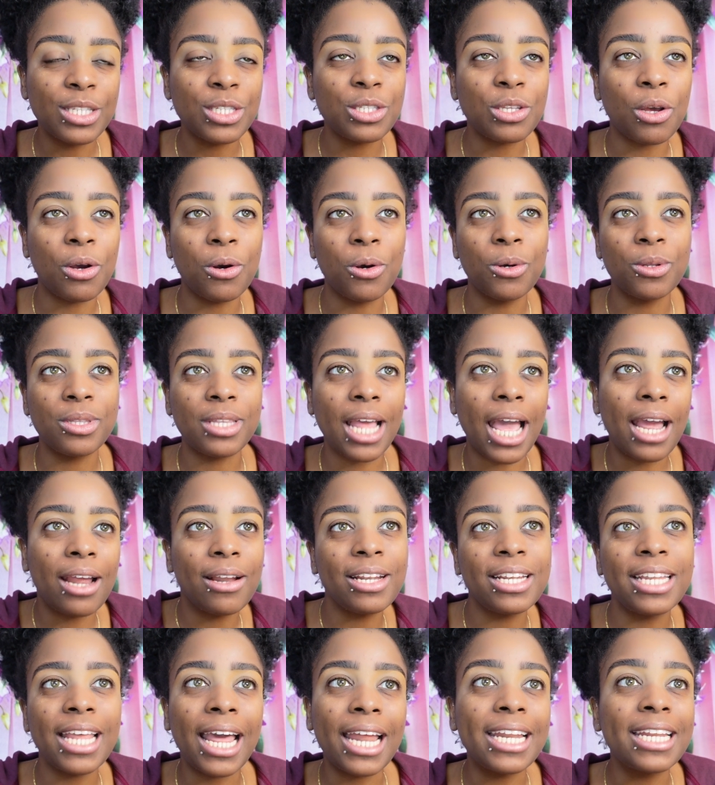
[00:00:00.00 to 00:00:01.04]
so
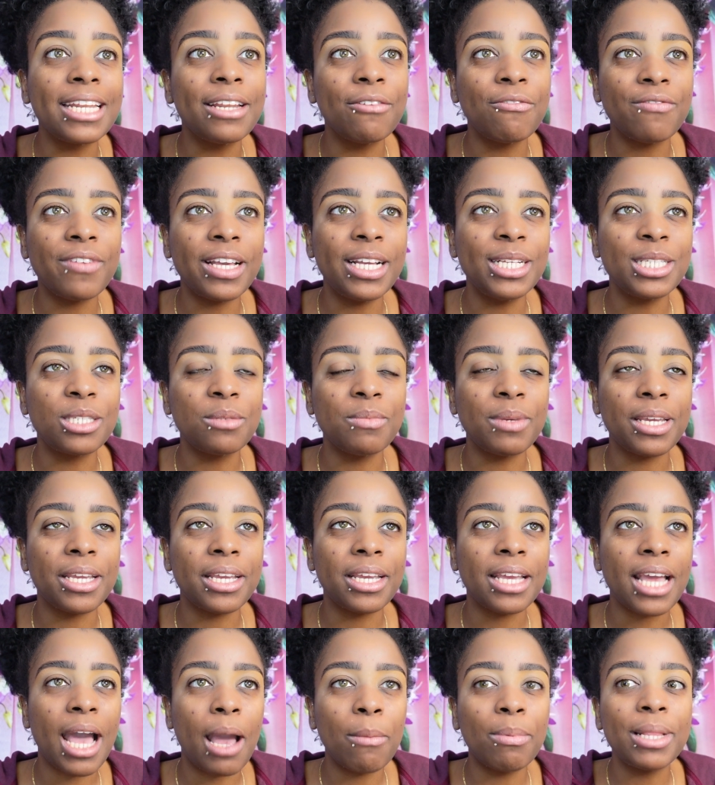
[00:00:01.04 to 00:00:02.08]
that didn't faze
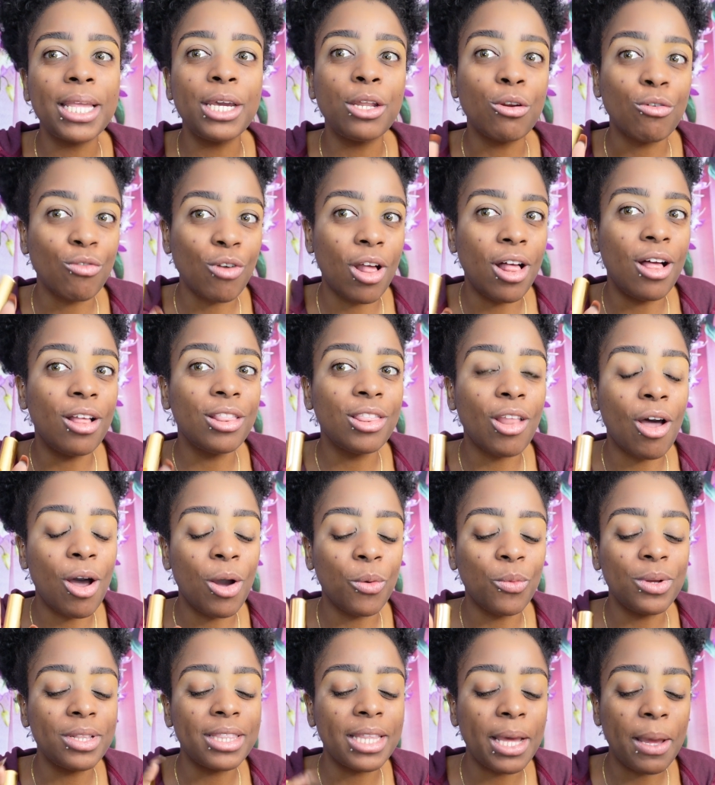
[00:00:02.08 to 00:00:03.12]
me. I played
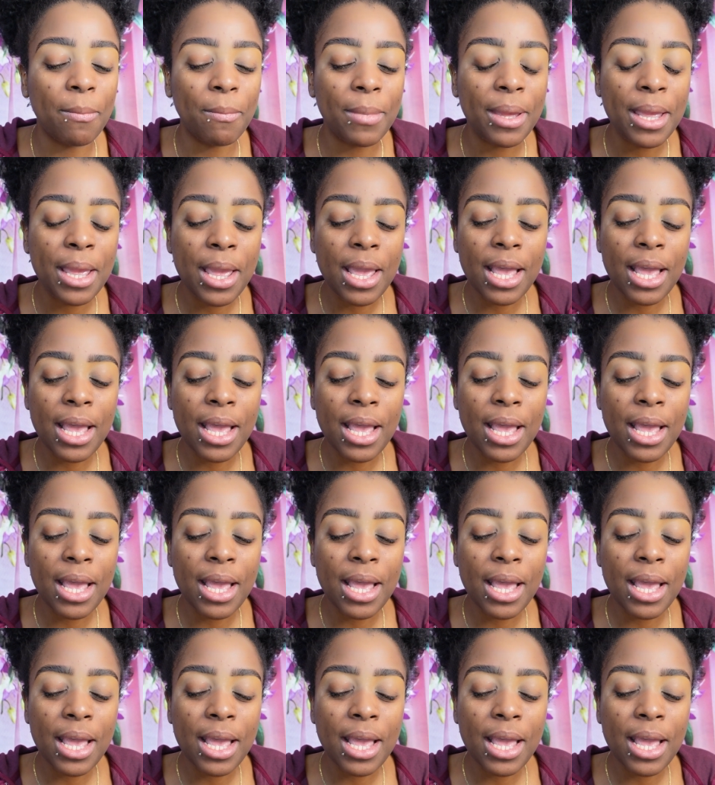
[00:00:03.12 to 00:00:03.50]
along with them.